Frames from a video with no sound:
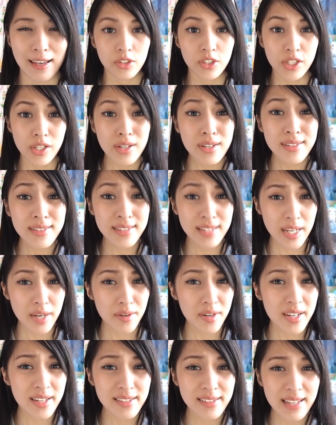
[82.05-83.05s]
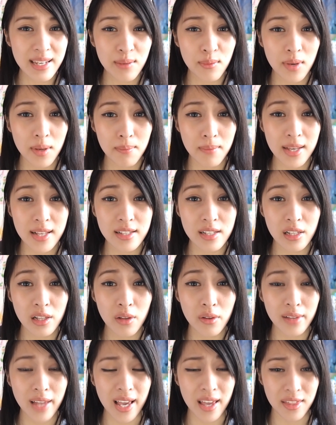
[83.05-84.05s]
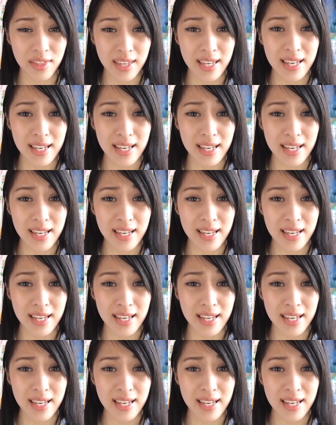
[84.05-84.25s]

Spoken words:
Do you seriously want me to look like